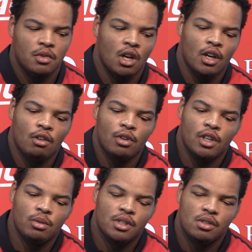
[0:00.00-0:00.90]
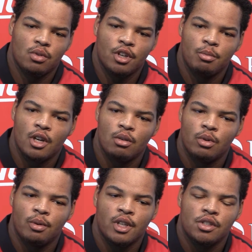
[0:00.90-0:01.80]
No, not really. We're just worried about
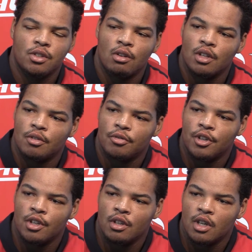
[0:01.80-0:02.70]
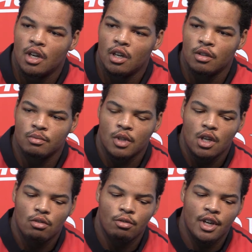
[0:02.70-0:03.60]
what we control on the field.
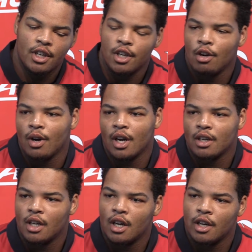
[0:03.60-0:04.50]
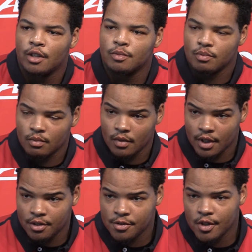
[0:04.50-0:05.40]
We're ready to go out
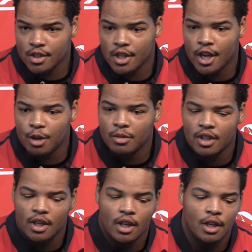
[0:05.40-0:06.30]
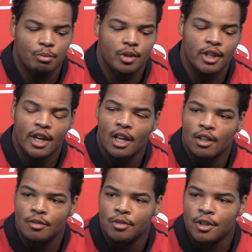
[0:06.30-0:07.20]
in this first game and put it out
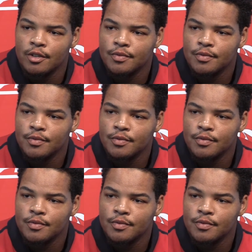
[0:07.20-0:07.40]
on the field.